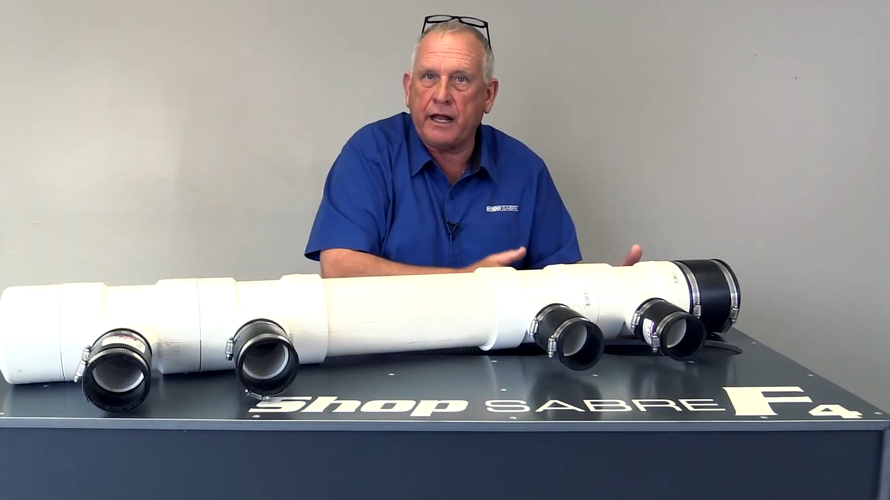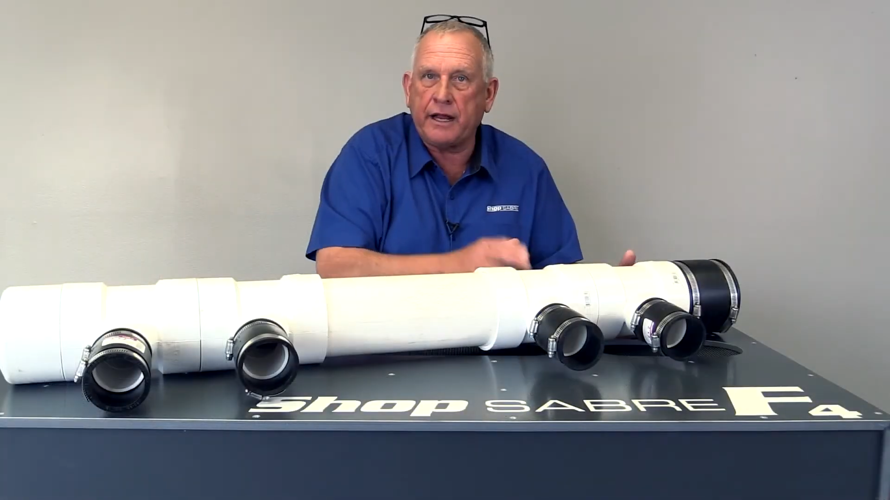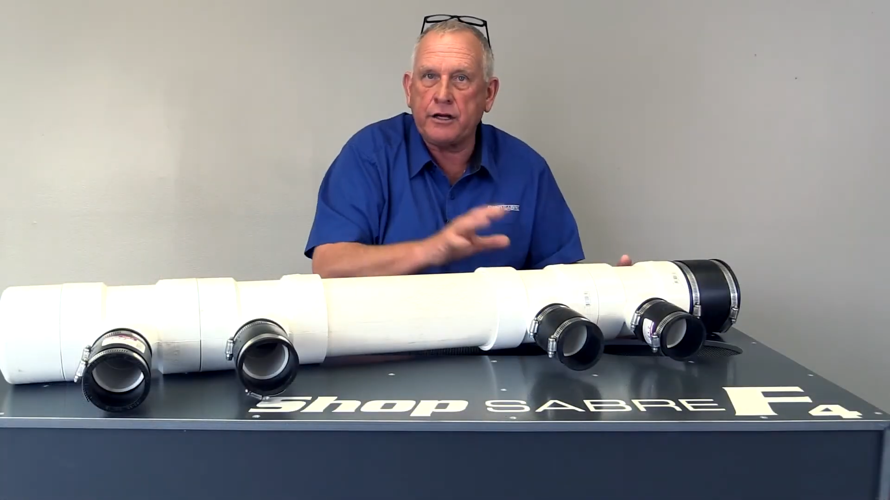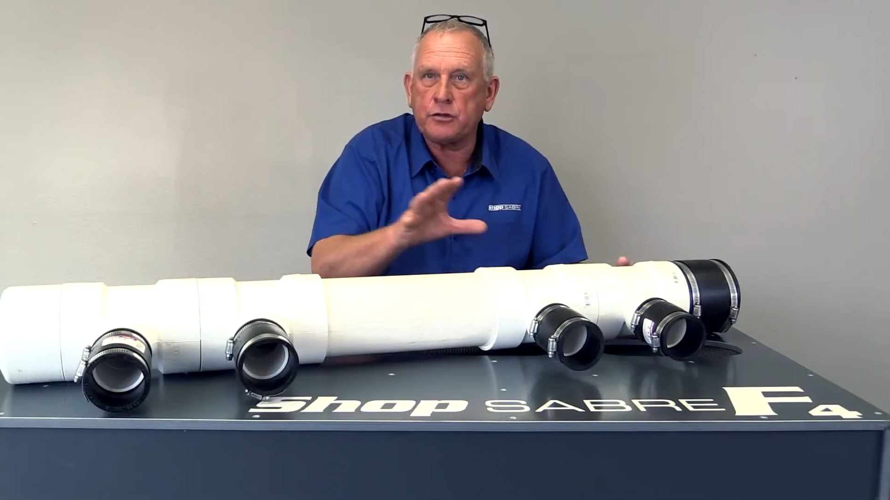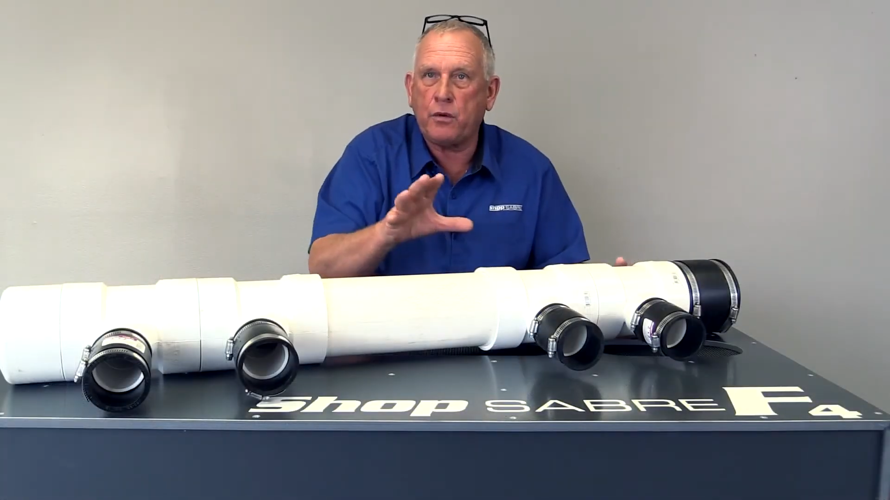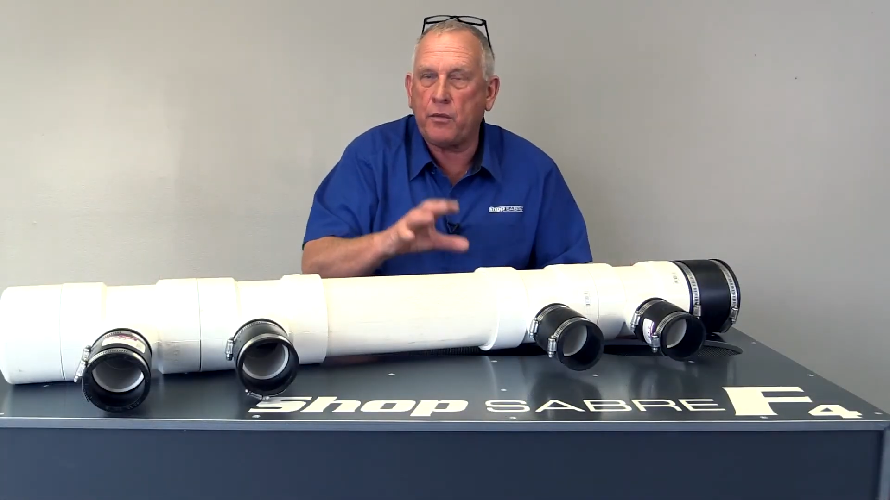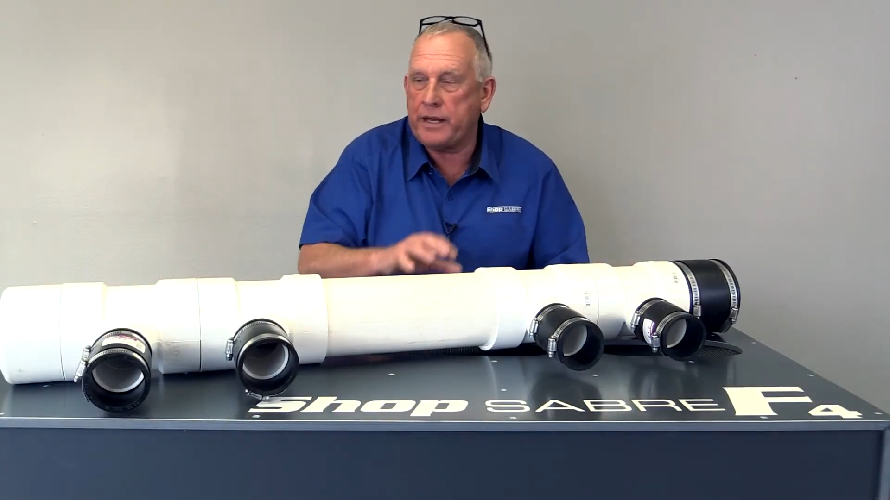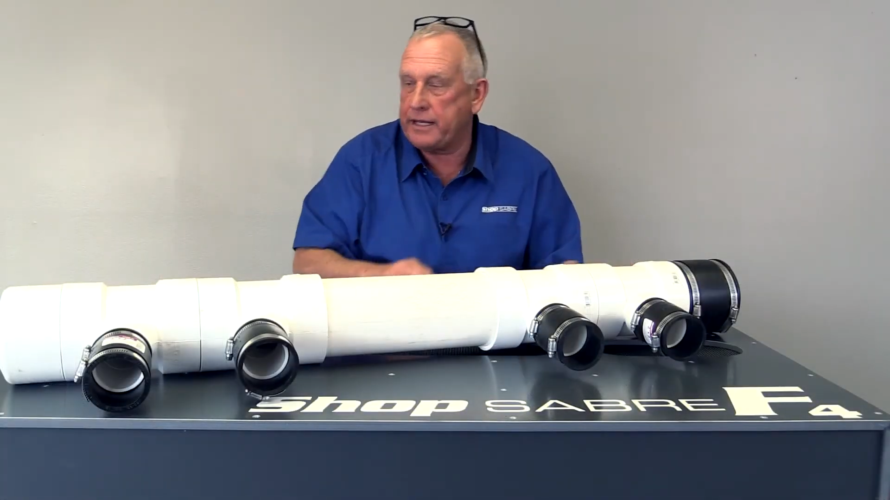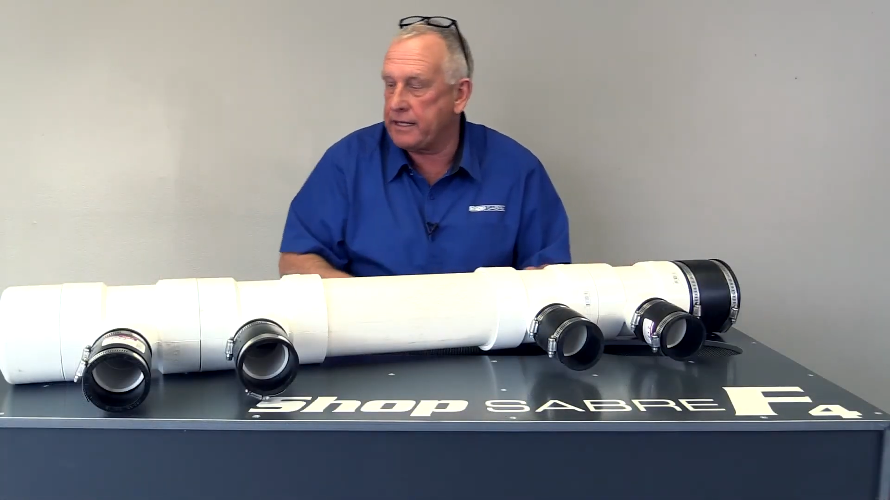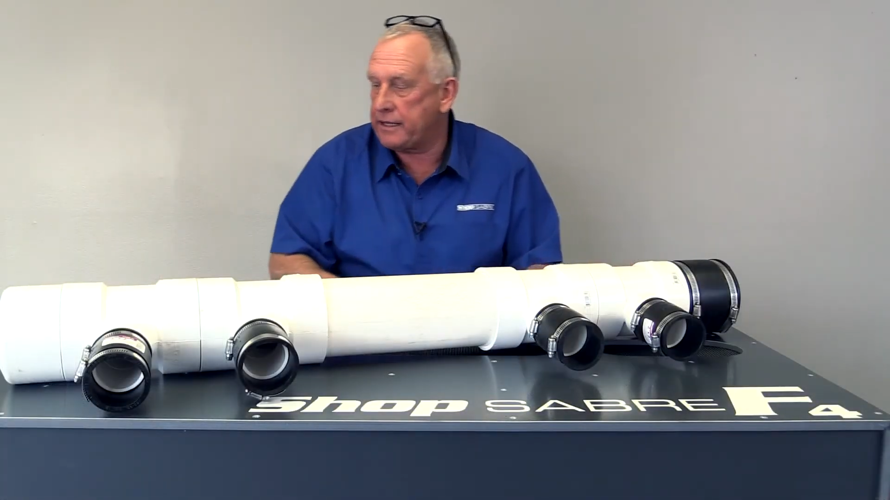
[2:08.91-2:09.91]
Now, here's why
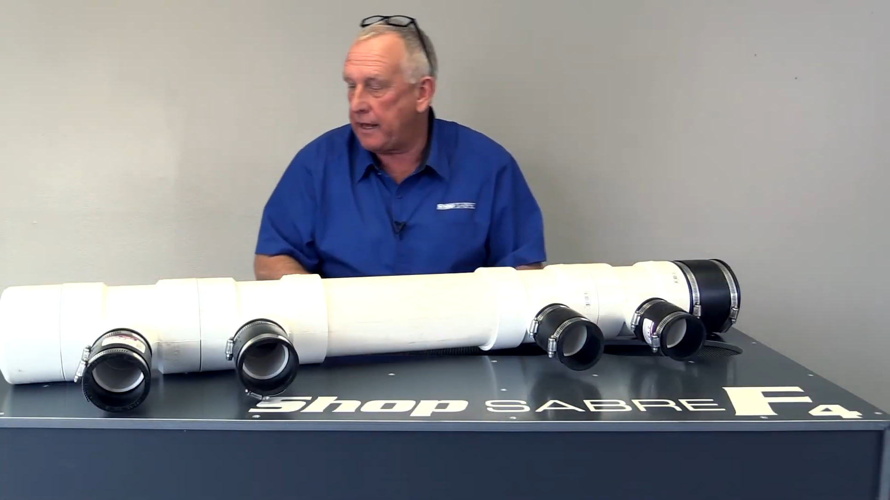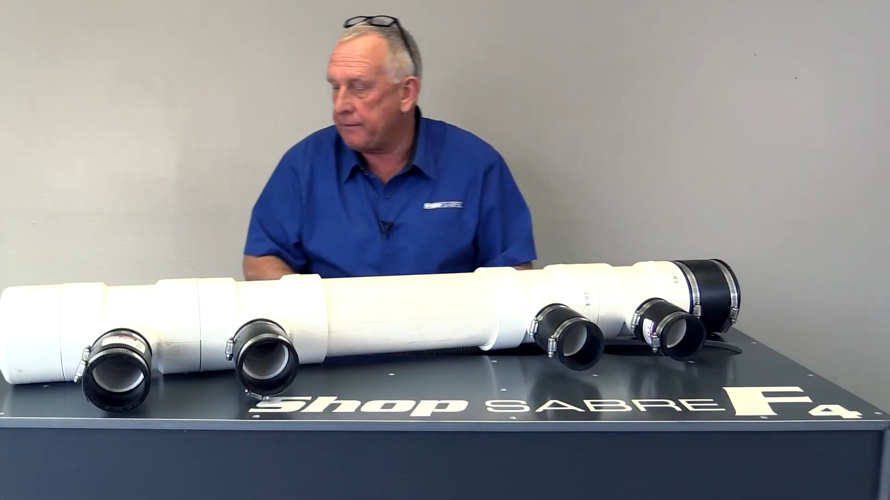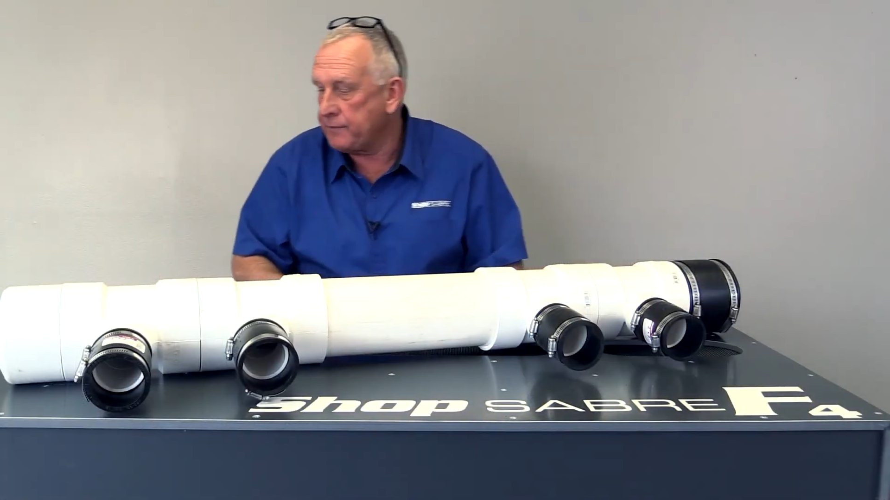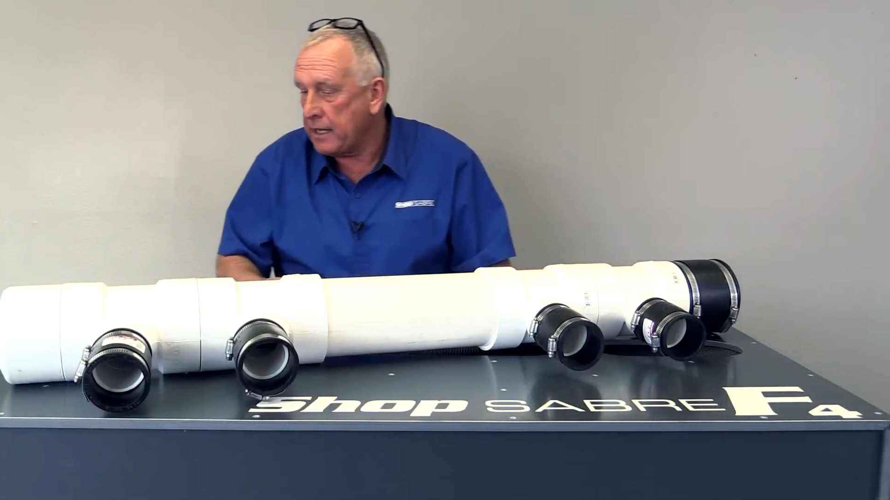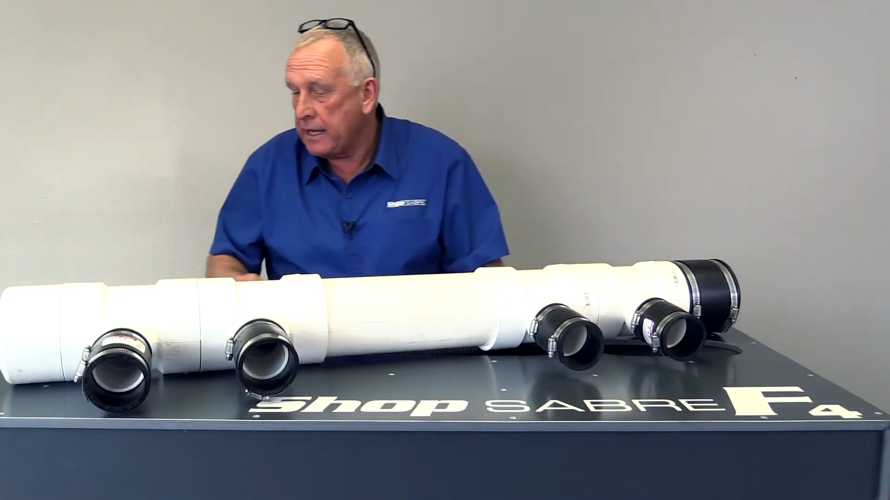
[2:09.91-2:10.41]
we did that.